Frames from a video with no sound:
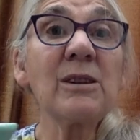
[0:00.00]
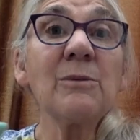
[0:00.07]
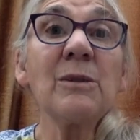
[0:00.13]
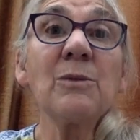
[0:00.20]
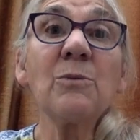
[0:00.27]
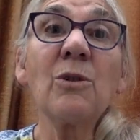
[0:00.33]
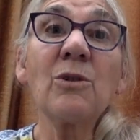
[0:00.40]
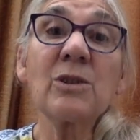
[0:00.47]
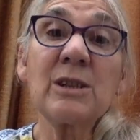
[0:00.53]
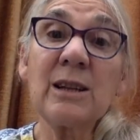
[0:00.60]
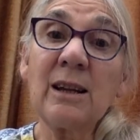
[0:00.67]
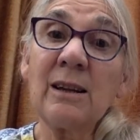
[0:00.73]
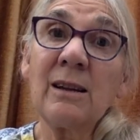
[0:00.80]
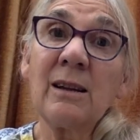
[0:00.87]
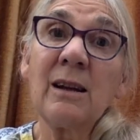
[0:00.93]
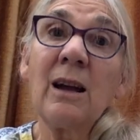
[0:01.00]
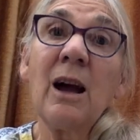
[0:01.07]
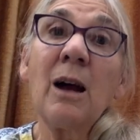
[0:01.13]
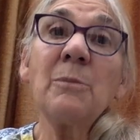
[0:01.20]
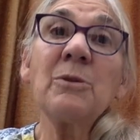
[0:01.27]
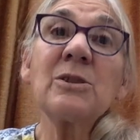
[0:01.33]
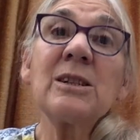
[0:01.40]
it with water
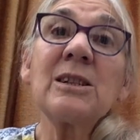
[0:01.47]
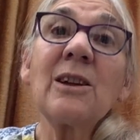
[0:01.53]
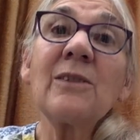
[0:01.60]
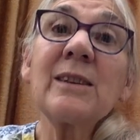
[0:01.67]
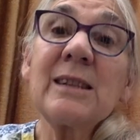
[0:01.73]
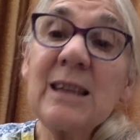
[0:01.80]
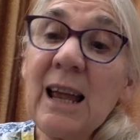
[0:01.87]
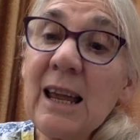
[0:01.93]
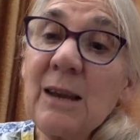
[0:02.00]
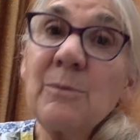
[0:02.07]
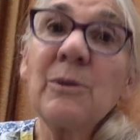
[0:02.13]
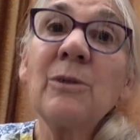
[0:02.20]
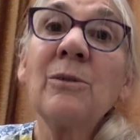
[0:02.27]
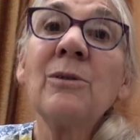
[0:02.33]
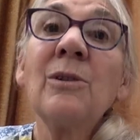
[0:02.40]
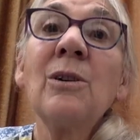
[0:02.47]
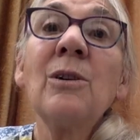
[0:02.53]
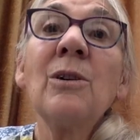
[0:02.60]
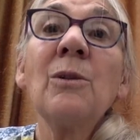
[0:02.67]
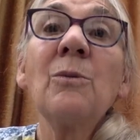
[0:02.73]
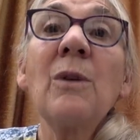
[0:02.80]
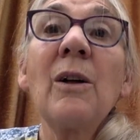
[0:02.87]
and put it on the table
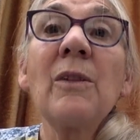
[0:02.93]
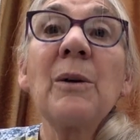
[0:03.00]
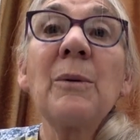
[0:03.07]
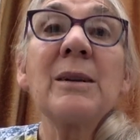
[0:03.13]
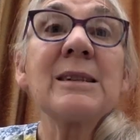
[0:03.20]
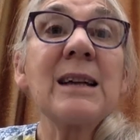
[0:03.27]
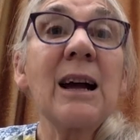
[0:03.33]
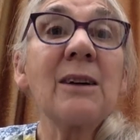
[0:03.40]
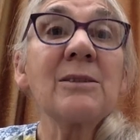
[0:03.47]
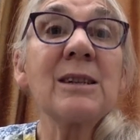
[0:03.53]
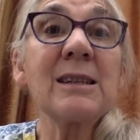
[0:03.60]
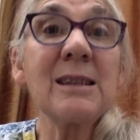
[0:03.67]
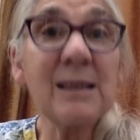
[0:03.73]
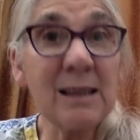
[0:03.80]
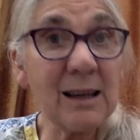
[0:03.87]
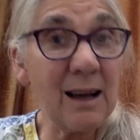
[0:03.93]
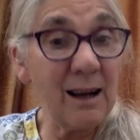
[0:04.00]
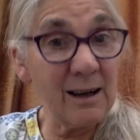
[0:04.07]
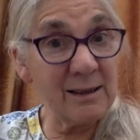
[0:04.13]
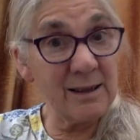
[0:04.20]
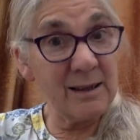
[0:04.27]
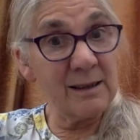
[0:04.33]
while they went out into the
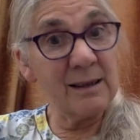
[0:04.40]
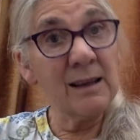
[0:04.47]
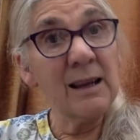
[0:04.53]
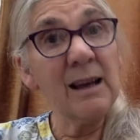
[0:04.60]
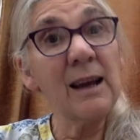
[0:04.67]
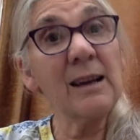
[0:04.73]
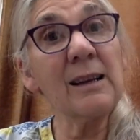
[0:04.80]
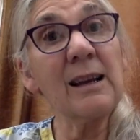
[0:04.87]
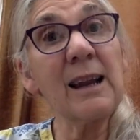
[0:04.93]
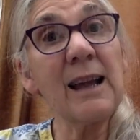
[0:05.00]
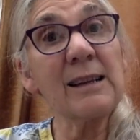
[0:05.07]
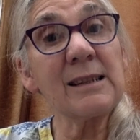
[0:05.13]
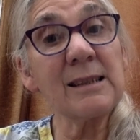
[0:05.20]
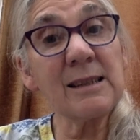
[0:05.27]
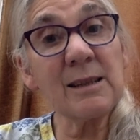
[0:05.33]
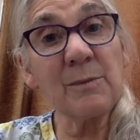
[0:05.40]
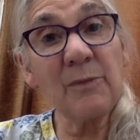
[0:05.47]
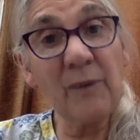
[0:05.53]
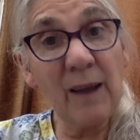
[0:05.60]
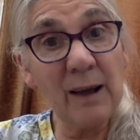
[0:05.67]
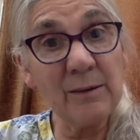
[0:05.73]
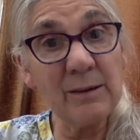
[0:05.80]
garden and collected some
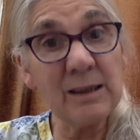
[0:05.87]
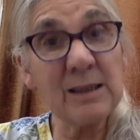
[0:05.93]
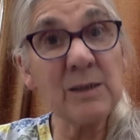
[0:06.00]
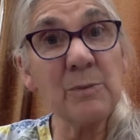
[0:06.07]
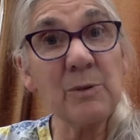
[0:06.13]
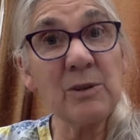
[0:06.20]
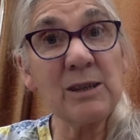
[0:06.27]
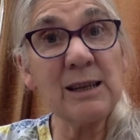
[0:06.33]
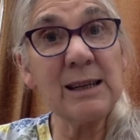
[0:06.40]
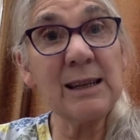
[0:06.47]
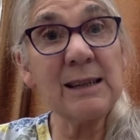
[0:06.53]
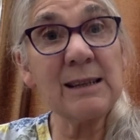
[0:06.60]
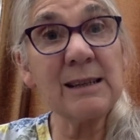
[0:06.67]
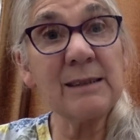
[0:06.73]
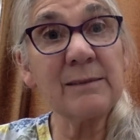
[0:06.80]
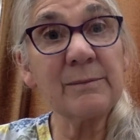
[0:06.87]
flowers to put in it.